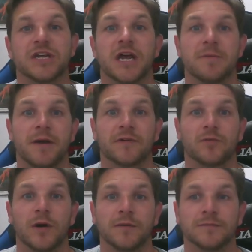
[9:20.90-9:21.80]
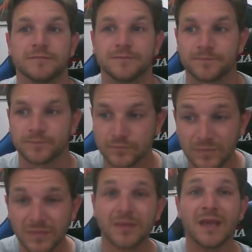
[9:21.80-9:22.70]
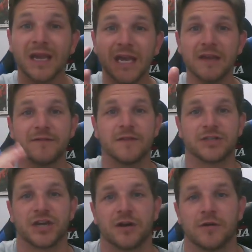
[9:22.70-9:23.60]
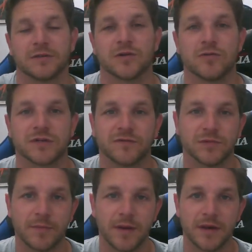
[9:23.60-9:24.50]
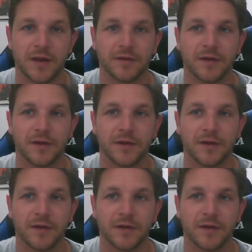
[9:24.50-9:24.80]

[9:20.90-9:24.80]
an apex one. Even the Giganotosaurus from Dominion,